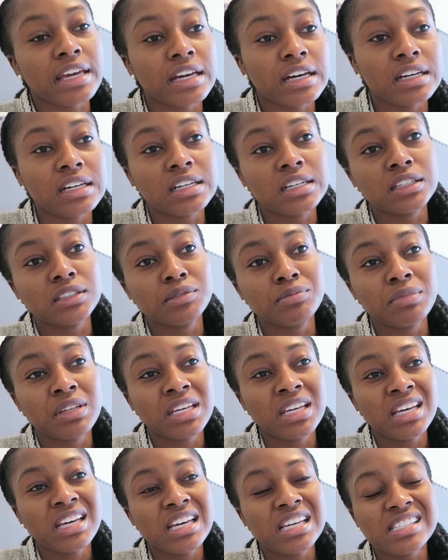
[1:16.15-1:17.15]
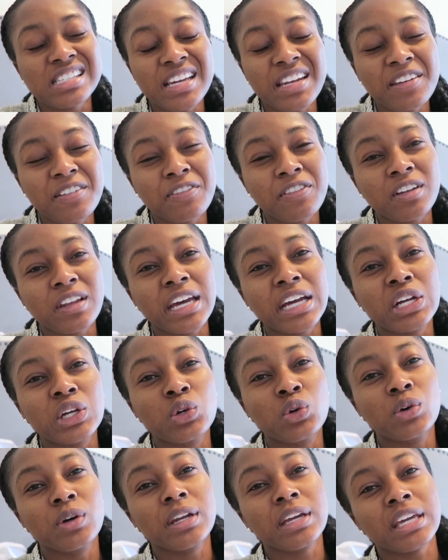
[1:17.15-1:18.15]
Um, so I didn't feel like
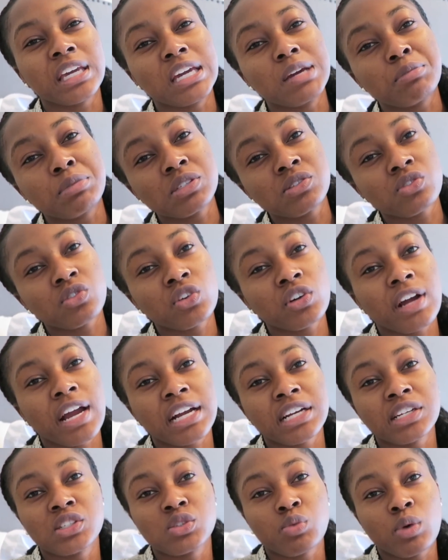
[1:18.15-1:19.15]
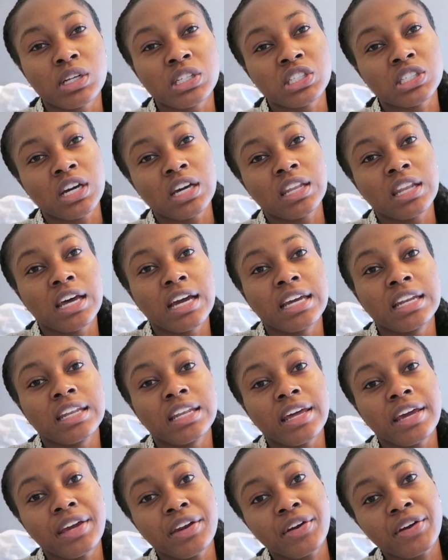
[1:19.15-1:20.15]
going to campus for it. I can just watch it online
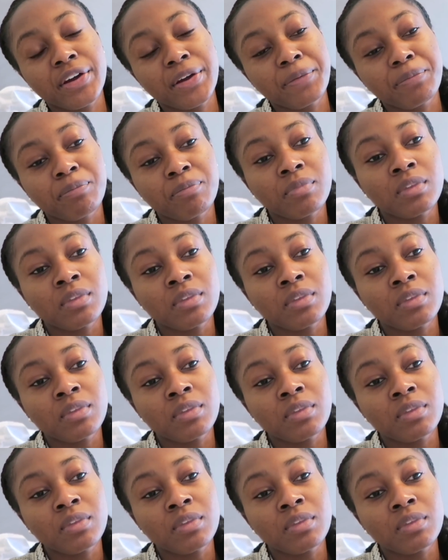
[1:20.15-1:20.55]
later.